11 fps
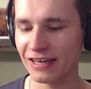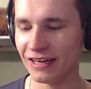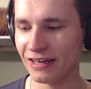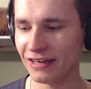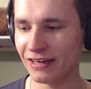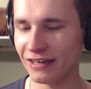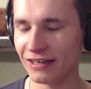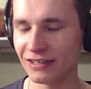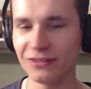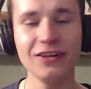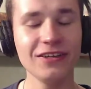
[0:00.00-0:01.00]
uh,
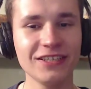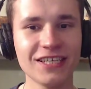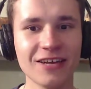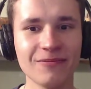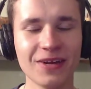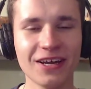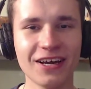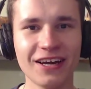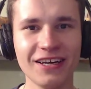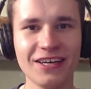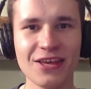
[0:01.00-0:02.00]
do you understand me
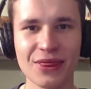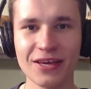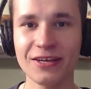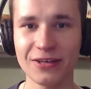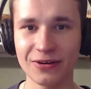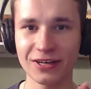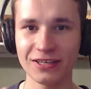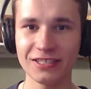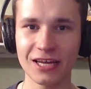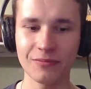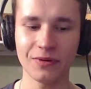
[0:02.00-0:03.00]
I think you
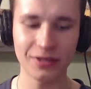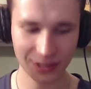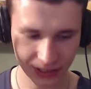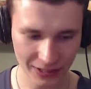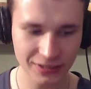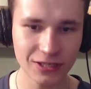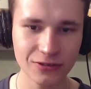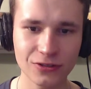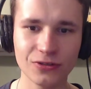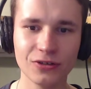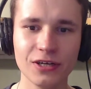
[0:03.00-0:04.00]
understand me let's go
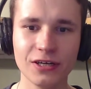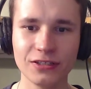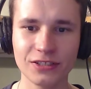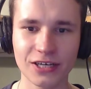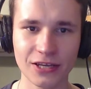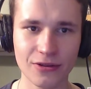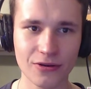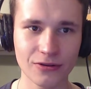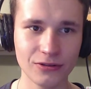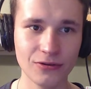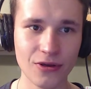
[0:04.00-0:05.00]
to try to
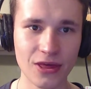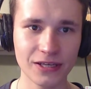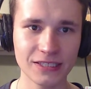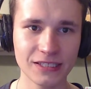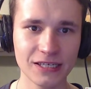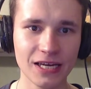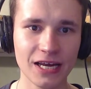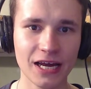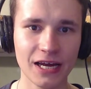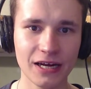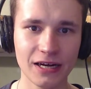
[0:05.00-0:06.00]
do this
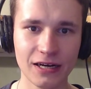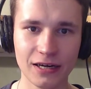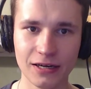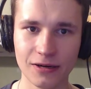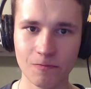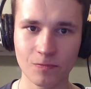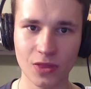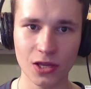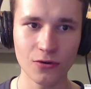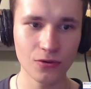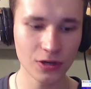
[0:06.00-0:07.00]
uh,
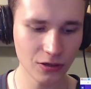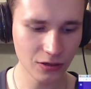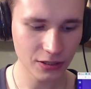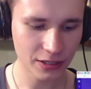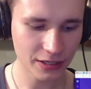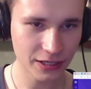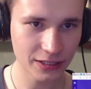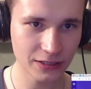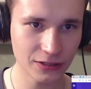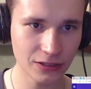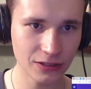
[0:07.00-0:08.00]
google
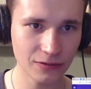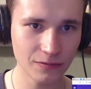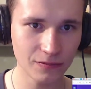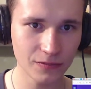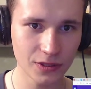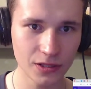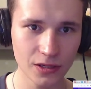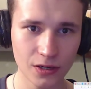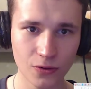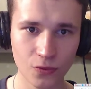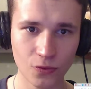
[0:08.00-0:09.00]
random
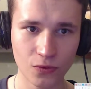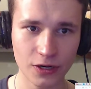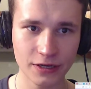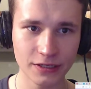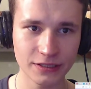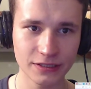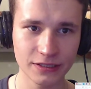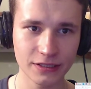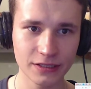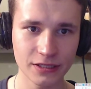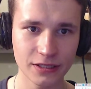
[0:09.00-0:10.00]
word
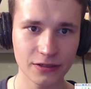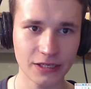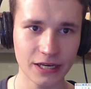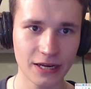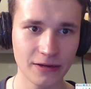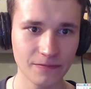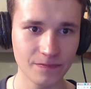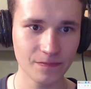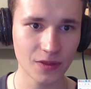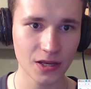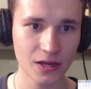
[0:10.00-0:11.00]
okay
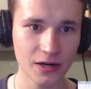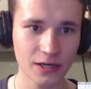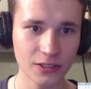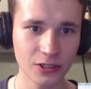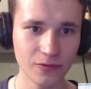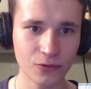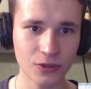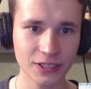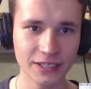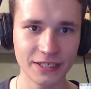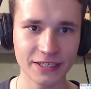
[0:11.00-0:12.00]
random
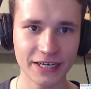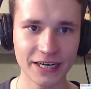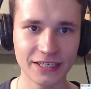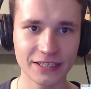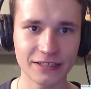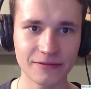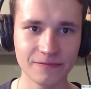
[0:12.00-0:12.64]
word generator